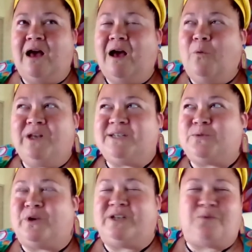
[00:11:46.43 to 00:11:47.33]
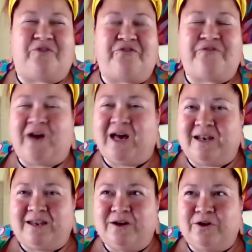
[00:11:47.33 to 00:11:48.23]
we just wanted to be
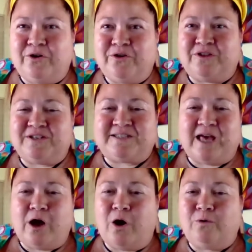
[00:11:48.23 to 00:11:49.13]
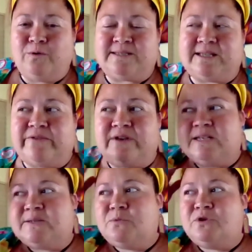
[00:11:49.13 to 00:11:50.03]
fun, just that old
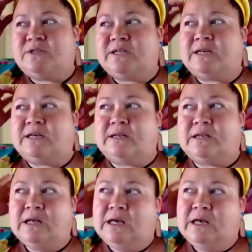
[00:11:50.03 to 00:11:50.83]
70s music and